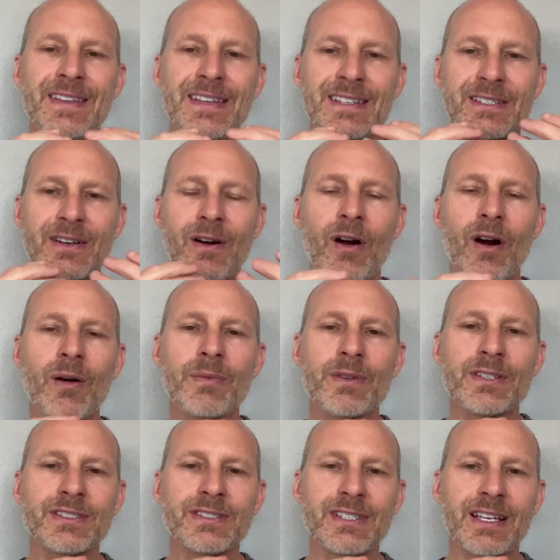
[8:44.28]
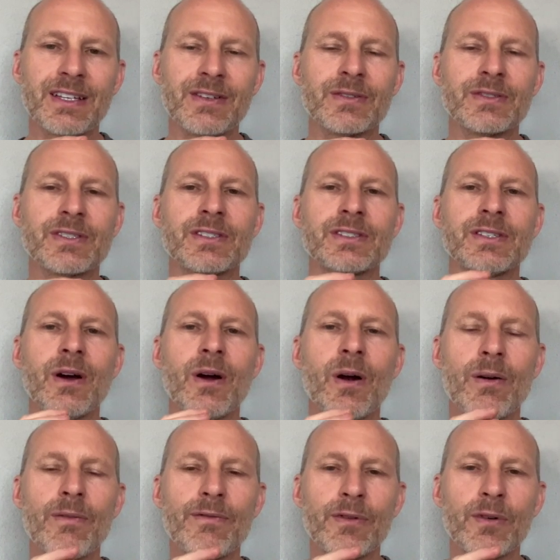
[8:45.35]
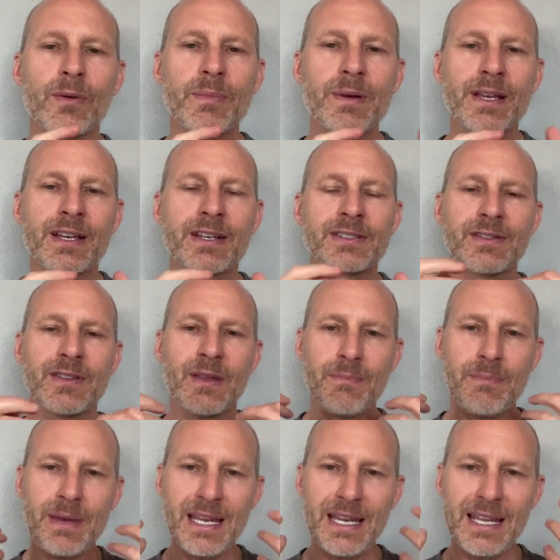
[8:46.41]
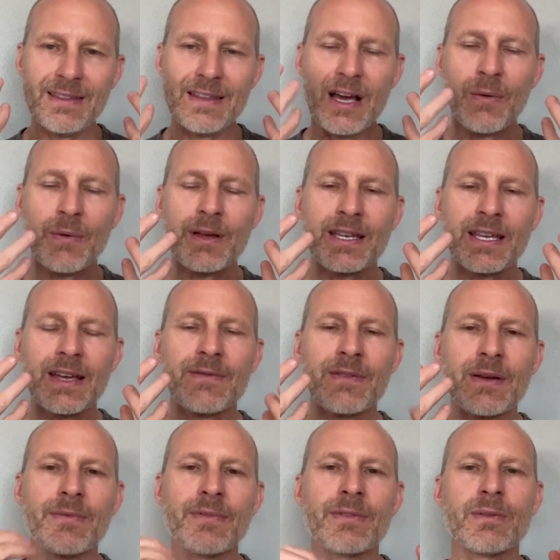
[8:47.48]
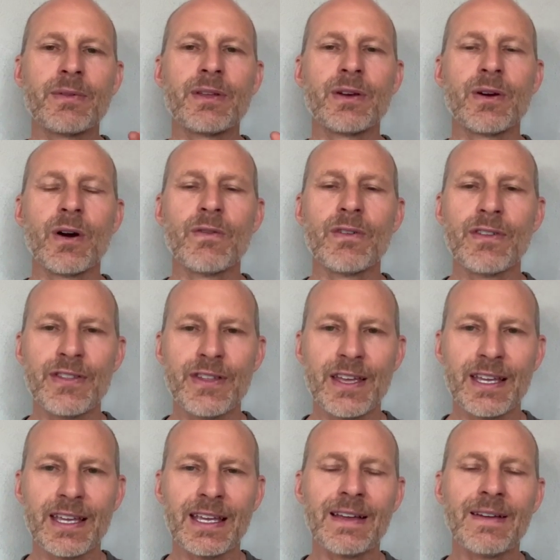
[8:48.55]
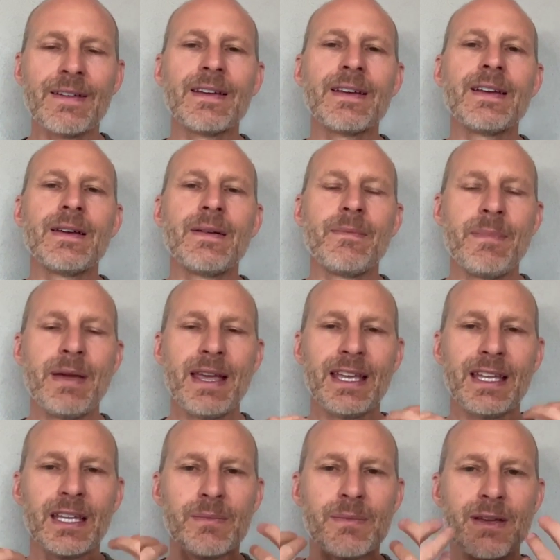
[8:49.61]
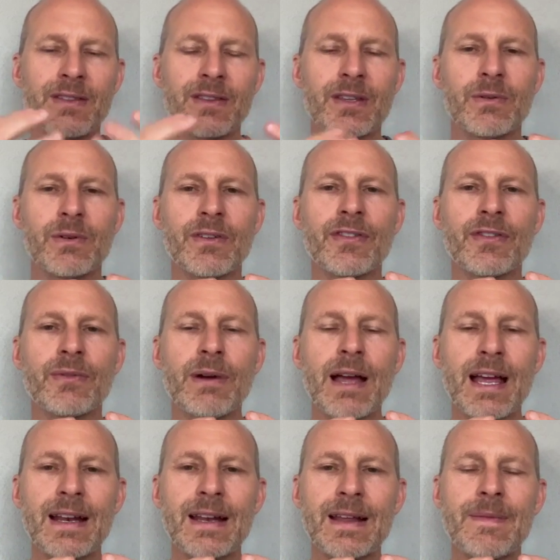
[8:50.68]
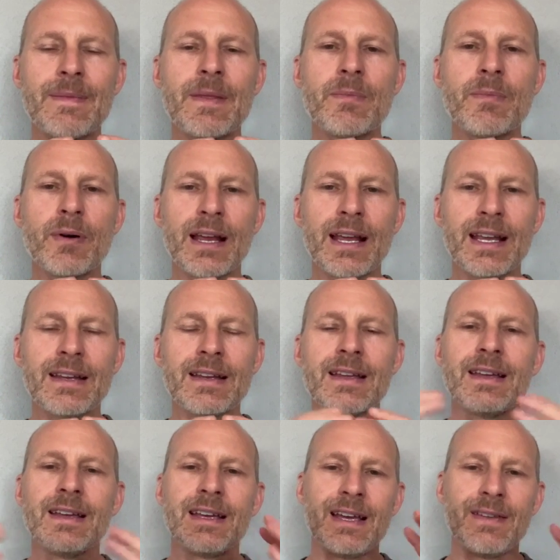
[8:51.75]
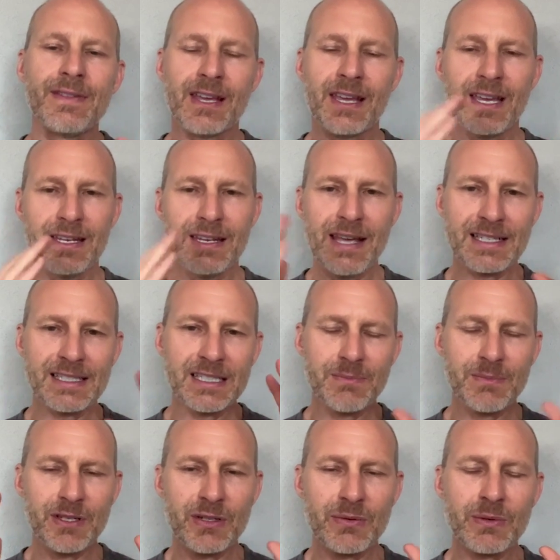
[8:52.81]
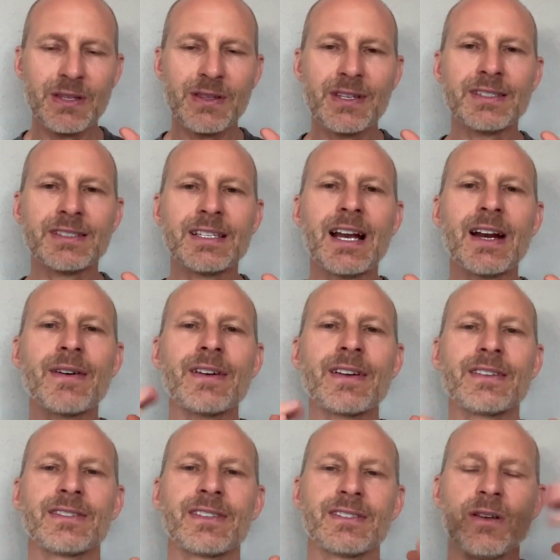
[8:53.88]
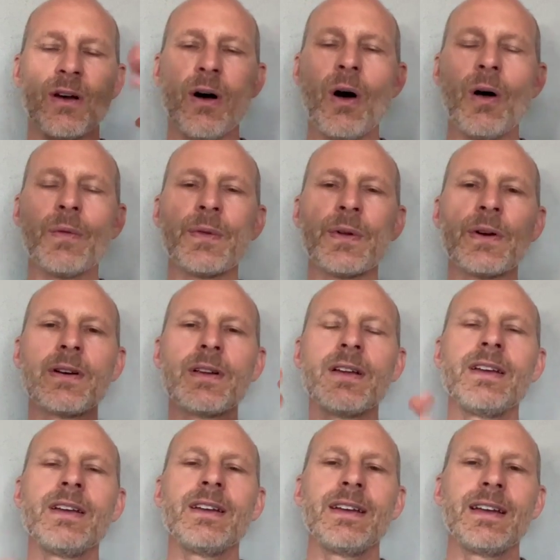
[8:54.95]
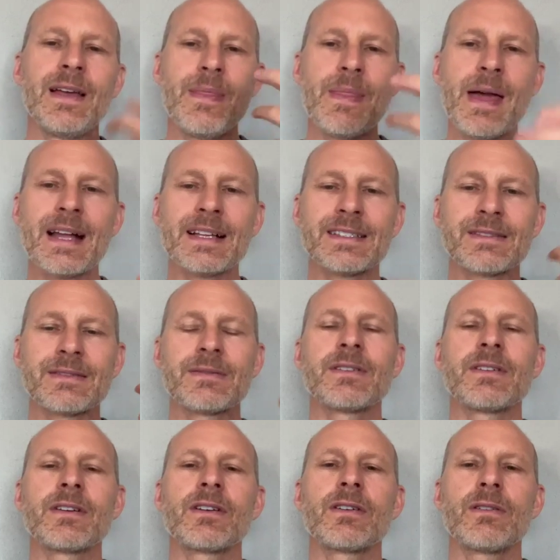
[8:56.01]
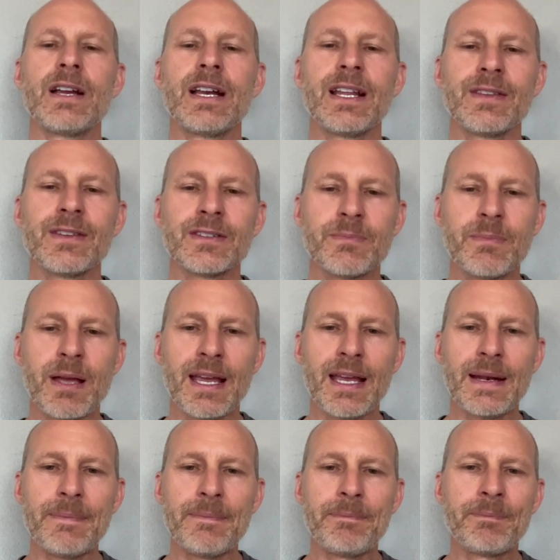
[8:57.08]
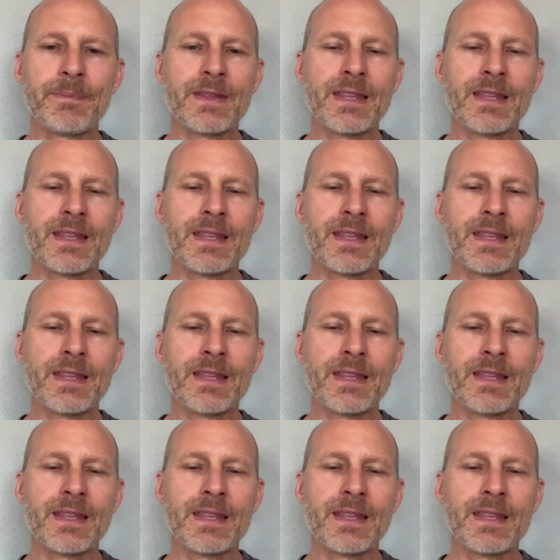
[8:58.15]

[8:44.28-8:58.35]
these harmless signals as harmful because of the meaning that we give them through the overthinking, making them into a threat in the brain. The connection between these areas is altered, and that's creating this pain